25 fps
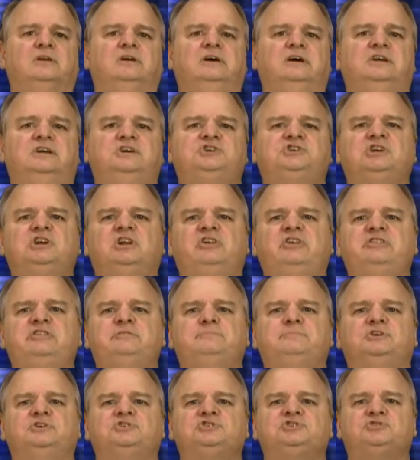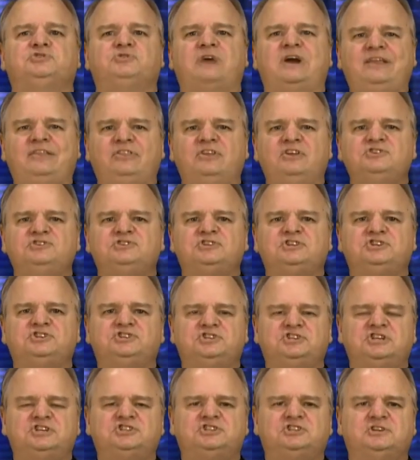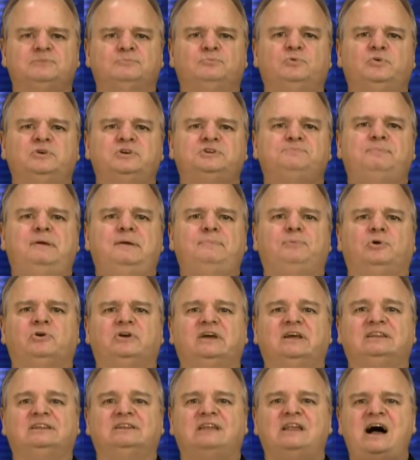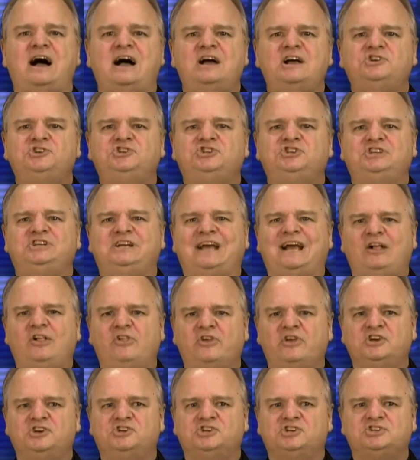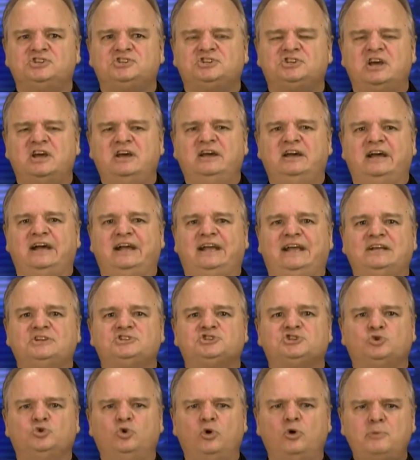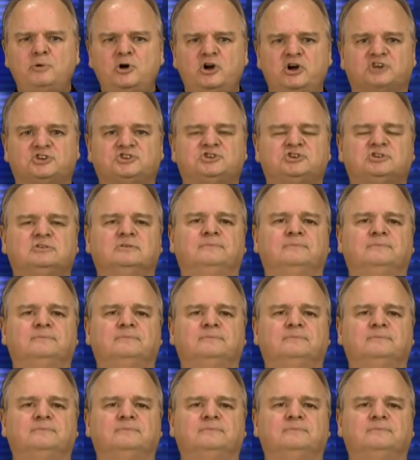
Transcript: Additionally, the bill strengthens the system in which people can lodge challenges against school books.